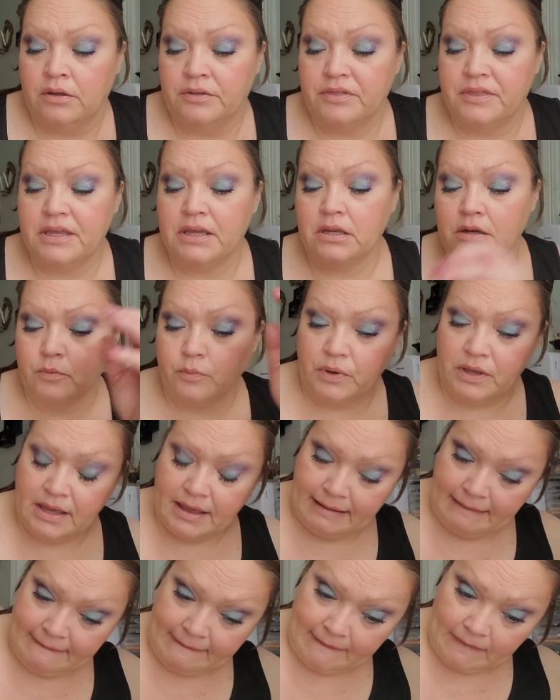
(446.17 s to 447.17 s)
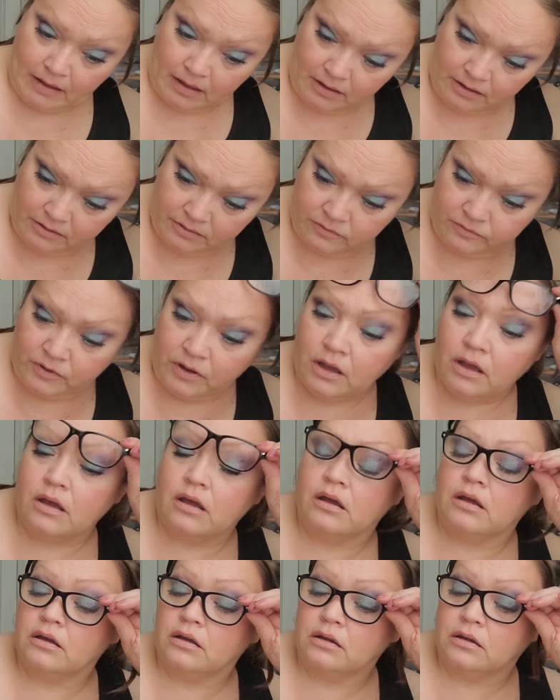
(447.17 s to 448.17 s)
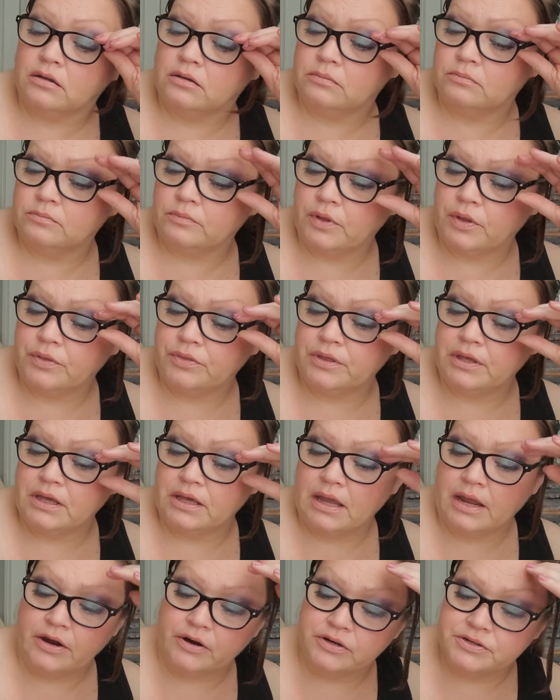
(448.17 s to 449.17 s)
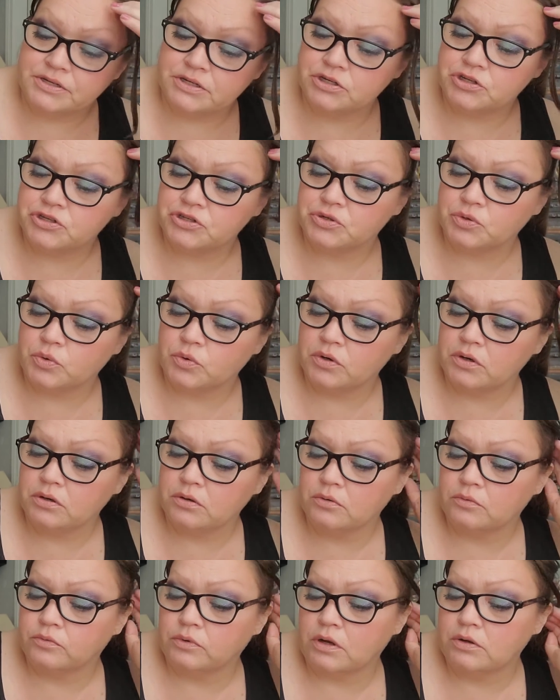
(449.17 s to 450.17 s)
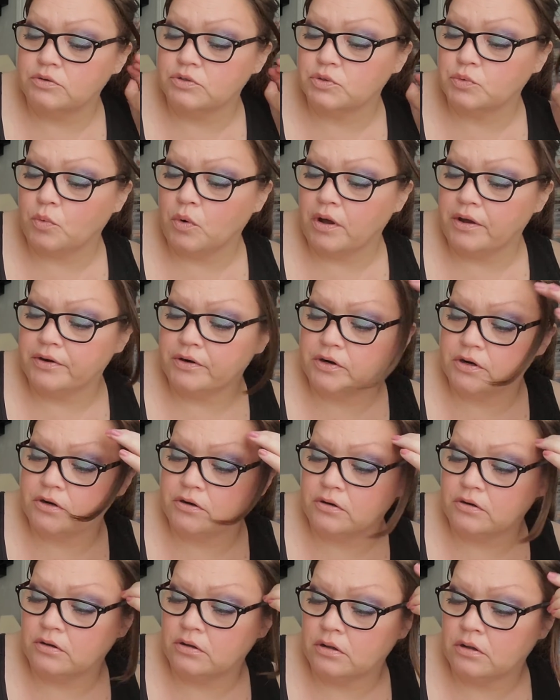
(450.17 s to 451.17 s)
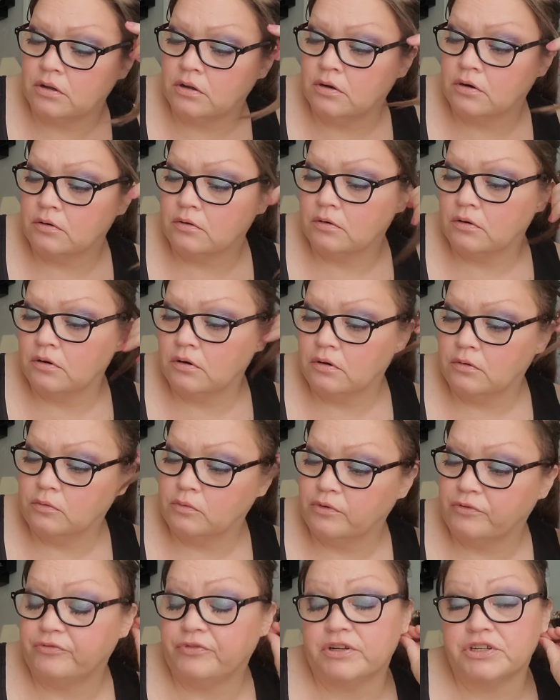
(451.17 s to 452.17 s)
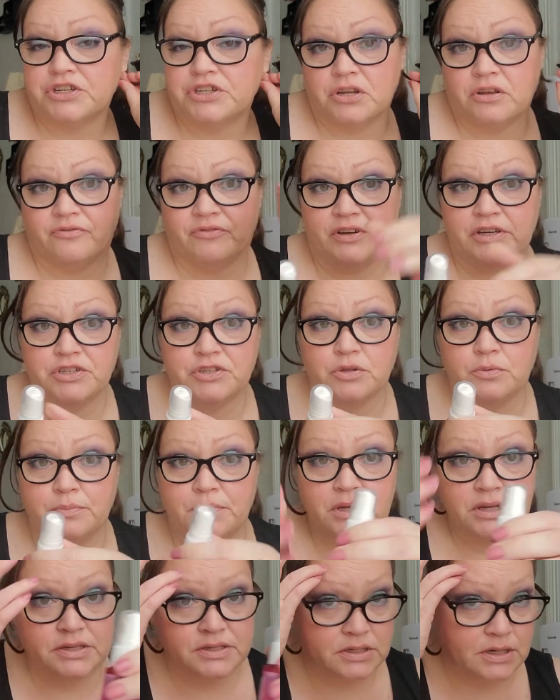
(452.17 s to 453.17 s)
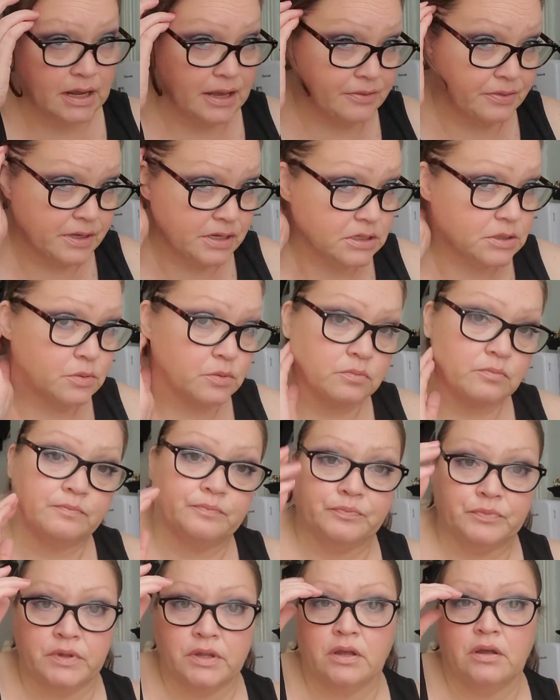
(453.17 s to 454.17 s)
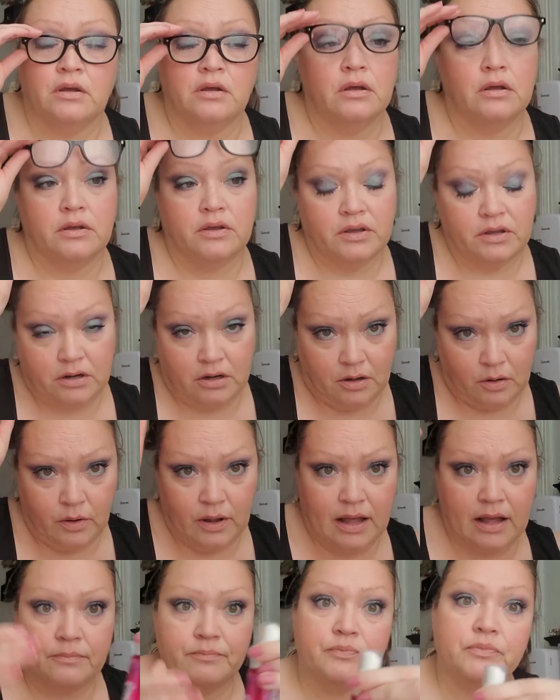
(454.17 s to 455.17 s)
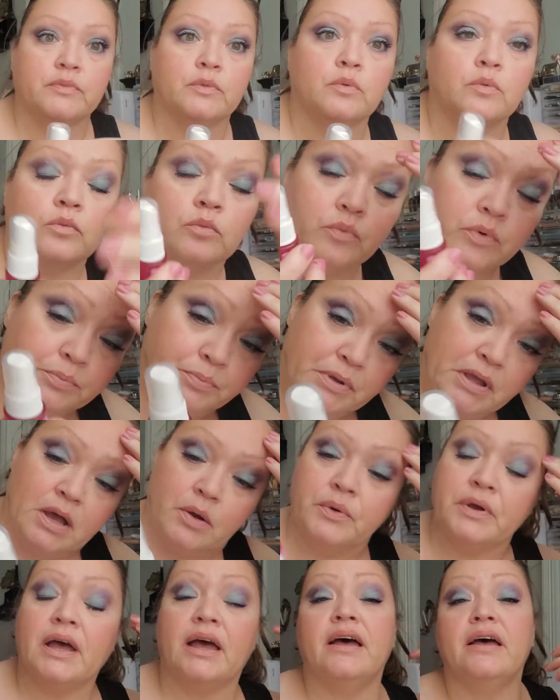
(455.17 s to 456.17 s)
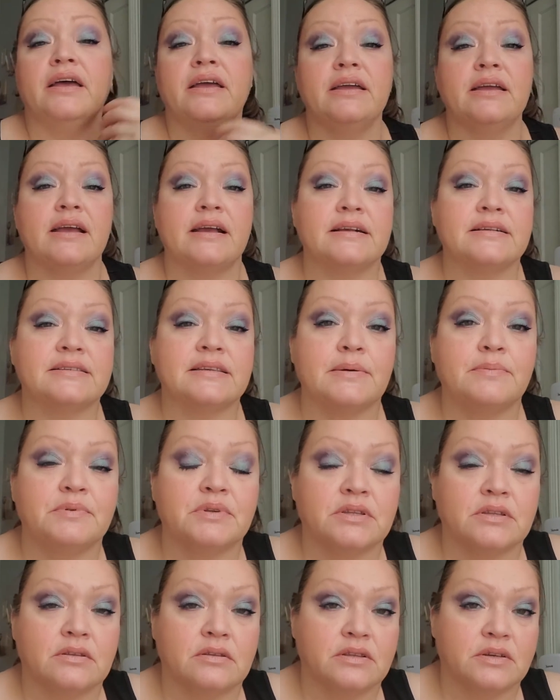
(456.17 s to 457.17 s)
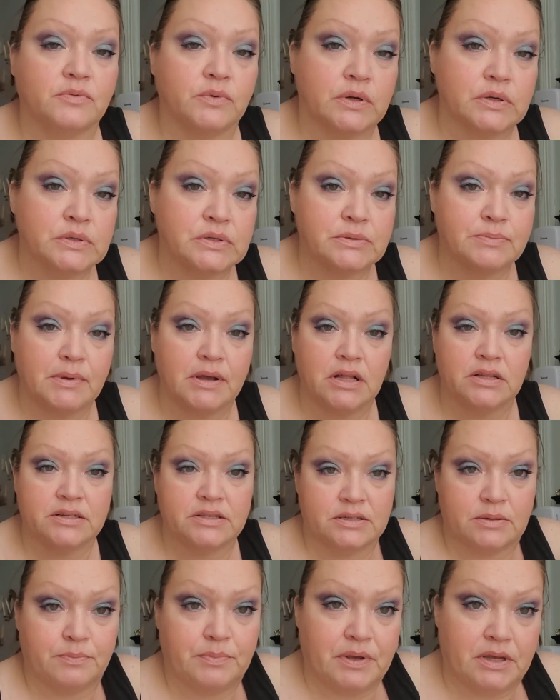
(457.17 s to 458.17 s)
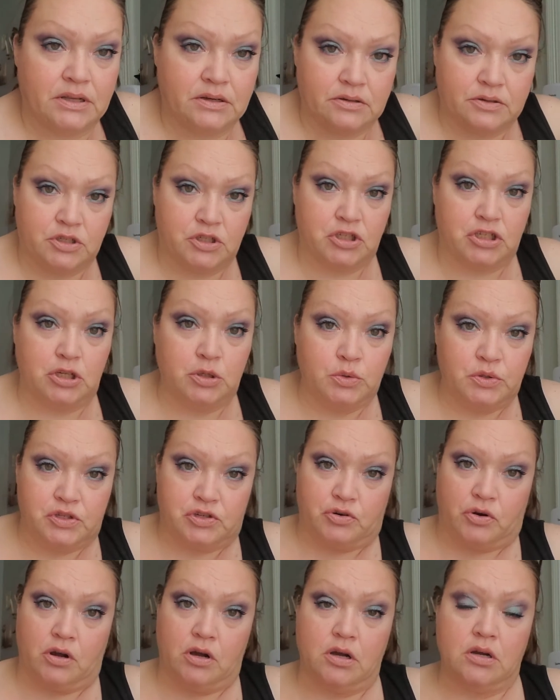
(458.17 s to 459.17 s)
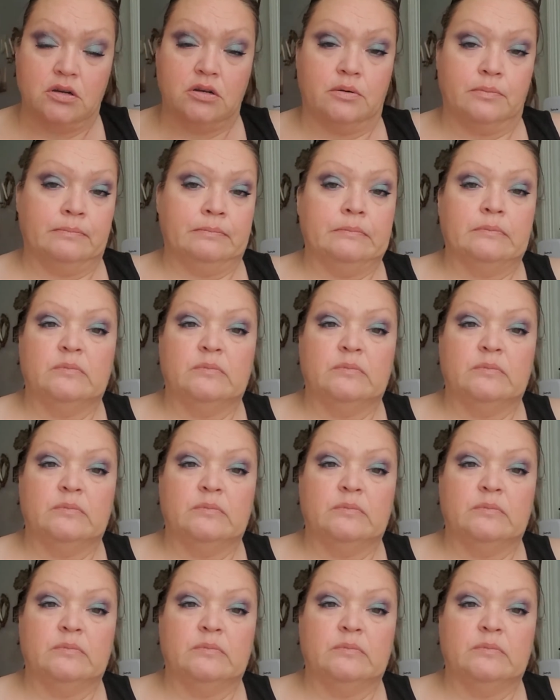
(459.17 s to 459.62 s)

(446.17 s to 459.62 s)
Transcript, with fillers: Then we have um, the Heritage Store Rosewater Refreshing Facial Mist. And this, you know, would be okay, except the rose smell is a bit too strong.